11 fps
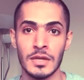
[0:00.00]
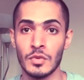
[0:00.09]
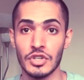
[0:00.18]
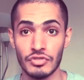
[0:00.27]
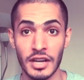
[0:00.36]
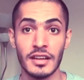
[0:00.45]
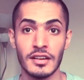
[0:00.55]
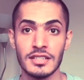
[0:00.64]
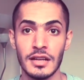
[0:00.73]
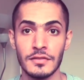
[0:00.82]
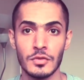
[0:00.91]
I mean, we're drugging
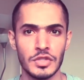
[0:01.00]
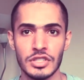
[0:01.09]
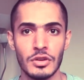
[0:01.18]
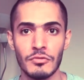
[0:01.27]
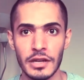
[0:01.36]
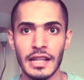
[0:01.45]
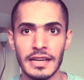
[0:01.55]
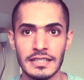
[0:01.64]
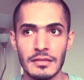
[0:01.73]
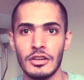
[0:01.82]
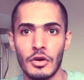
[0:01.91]
ourselves, we just don't
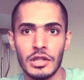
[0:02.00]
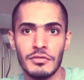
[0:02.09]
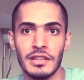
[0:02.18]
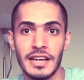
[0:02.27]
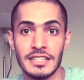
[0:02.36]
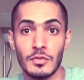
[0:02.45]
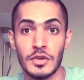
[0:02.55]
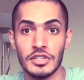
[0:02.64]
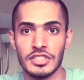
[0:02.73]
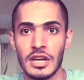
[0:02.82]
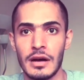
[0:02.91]
realize it. You only realize it when
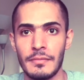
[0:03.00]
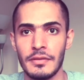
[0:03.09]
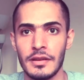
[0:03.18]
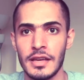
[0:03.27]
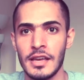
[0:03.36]
you stop.